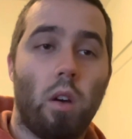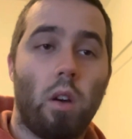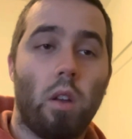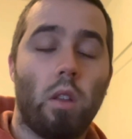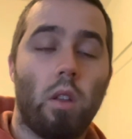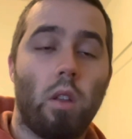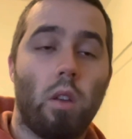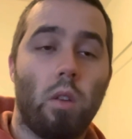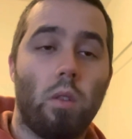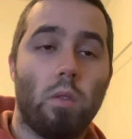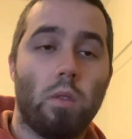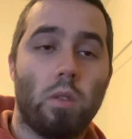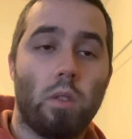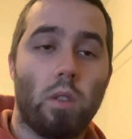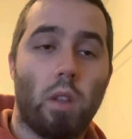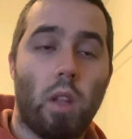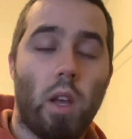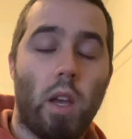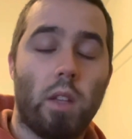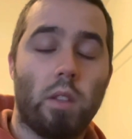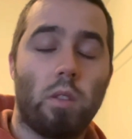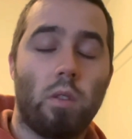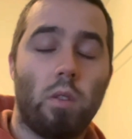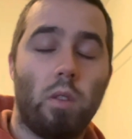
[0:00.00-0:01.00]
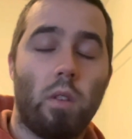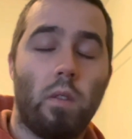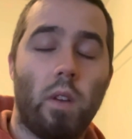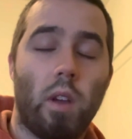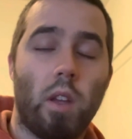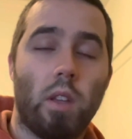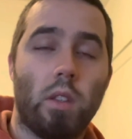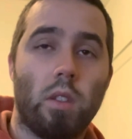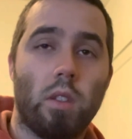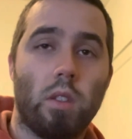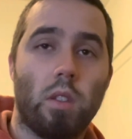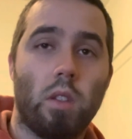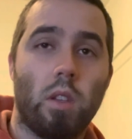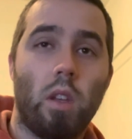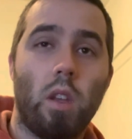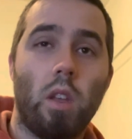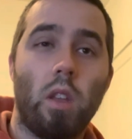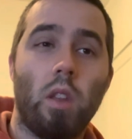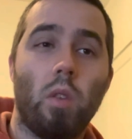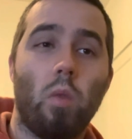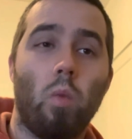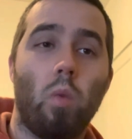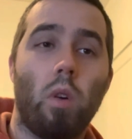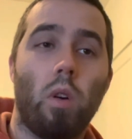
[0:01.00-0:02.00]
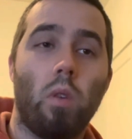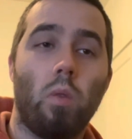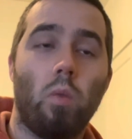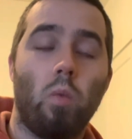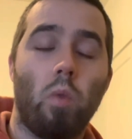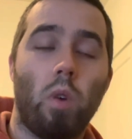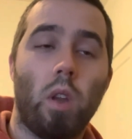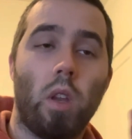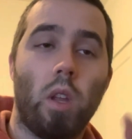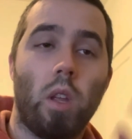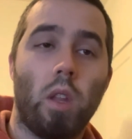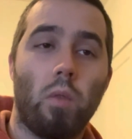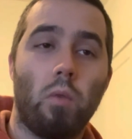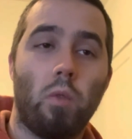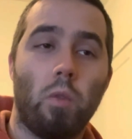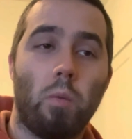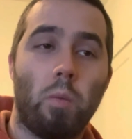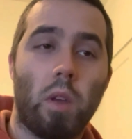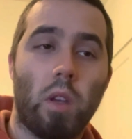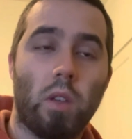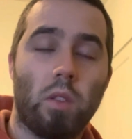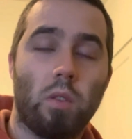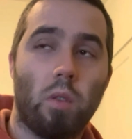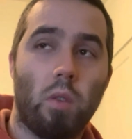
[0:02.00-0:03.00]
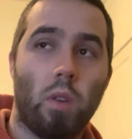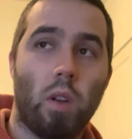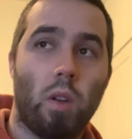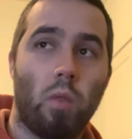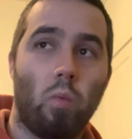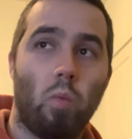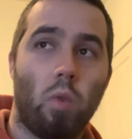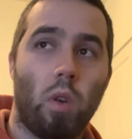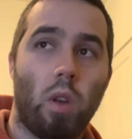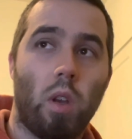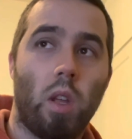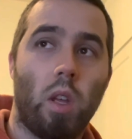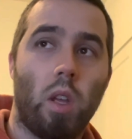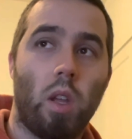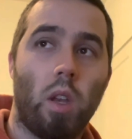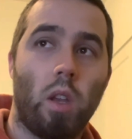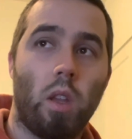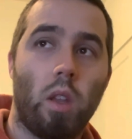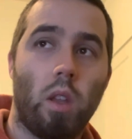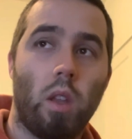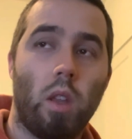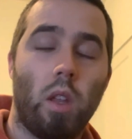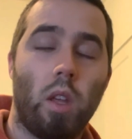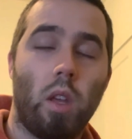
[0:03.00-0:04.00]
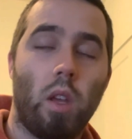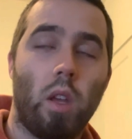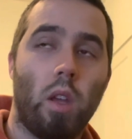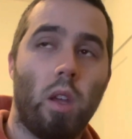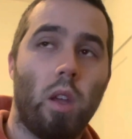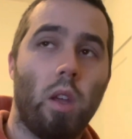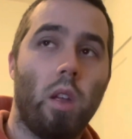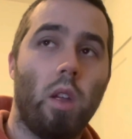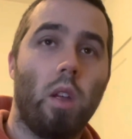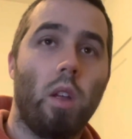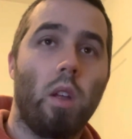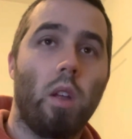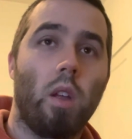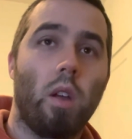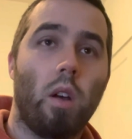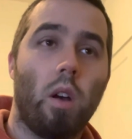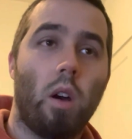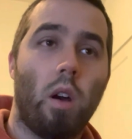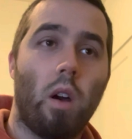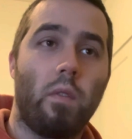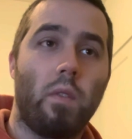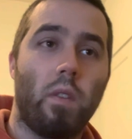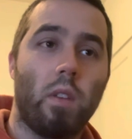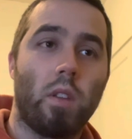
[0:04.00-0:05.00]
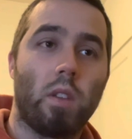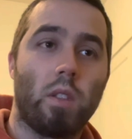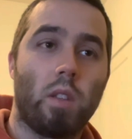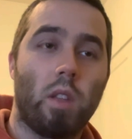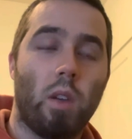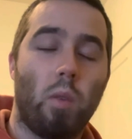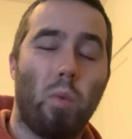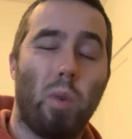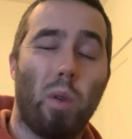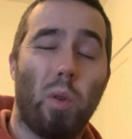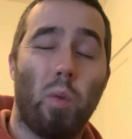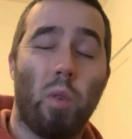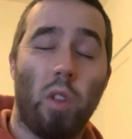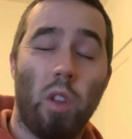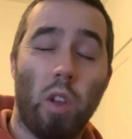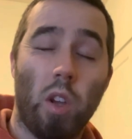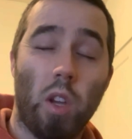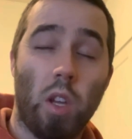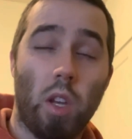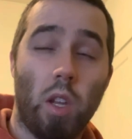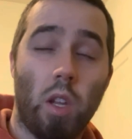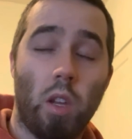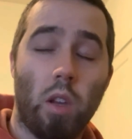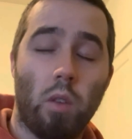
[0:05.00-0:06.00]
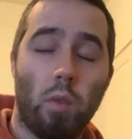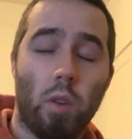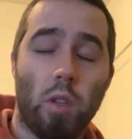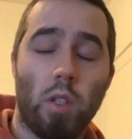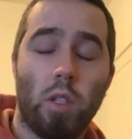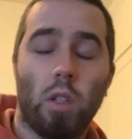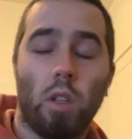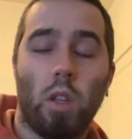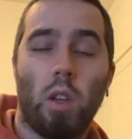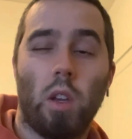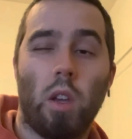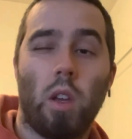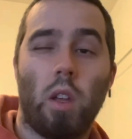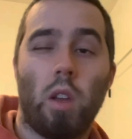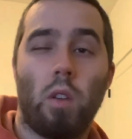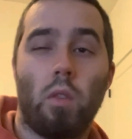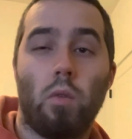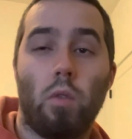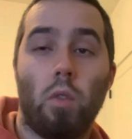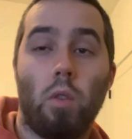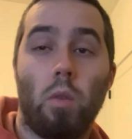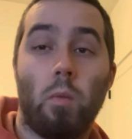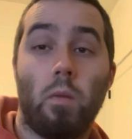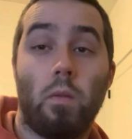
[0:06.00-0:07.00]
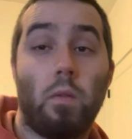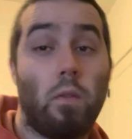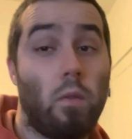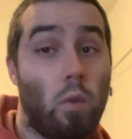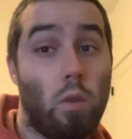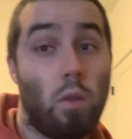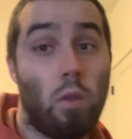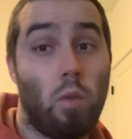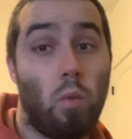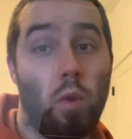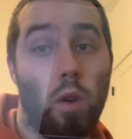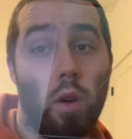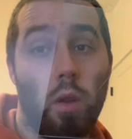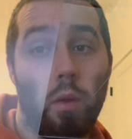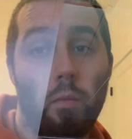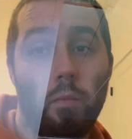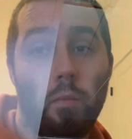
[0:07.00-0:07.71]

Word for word: those last two devices in the wall, one in the room next door and one in the office that we were looking in originally in room 401.